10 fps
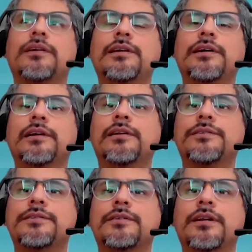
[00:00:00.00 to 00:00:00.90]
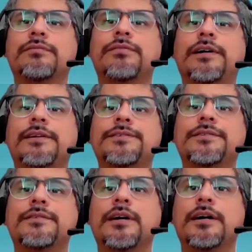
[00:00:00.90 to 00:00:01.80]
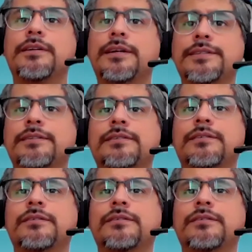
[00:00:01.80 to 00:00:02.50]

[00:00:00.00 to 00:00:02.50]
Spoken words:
DLLs and the files, and that's it.